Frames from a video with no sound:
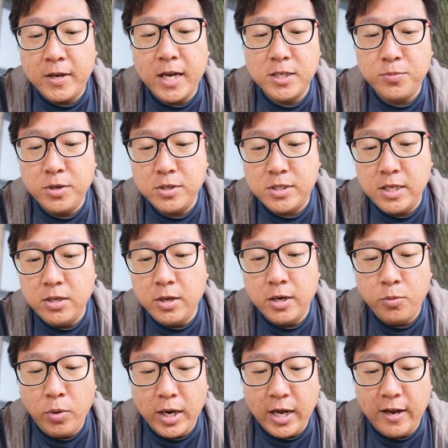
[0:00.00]
guys want to see
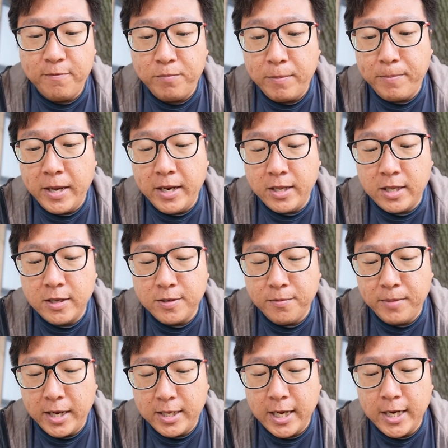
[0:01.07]
what I have prepared in terms of
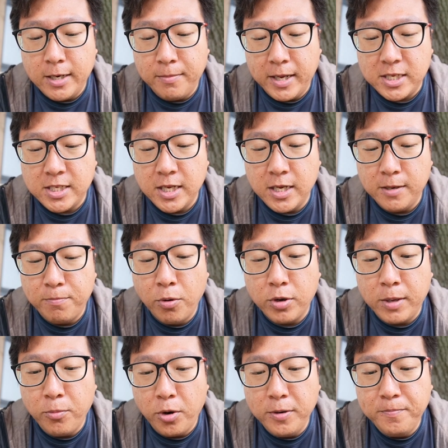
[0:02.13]
my Dynamax
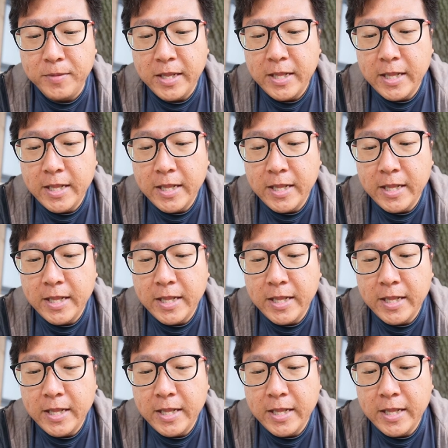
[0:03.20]
Pokemon,